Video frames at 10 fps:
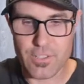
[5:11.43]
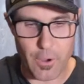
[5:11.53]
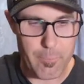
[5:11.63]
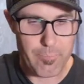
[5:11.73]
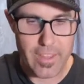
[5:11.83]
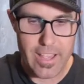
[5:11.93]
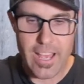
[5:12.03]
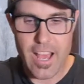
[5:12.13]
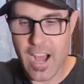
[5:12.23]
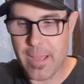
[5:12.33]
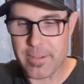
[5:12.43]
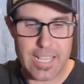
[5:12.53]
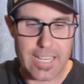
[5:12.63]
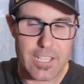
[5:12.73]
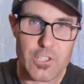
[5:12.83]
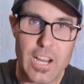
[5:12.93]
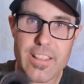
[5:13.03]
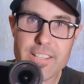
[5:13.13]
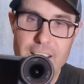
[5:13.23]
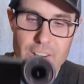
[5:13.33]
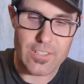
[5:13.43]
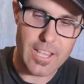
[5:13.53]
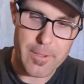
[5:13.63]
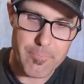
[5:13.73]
So I'm excited to try this out.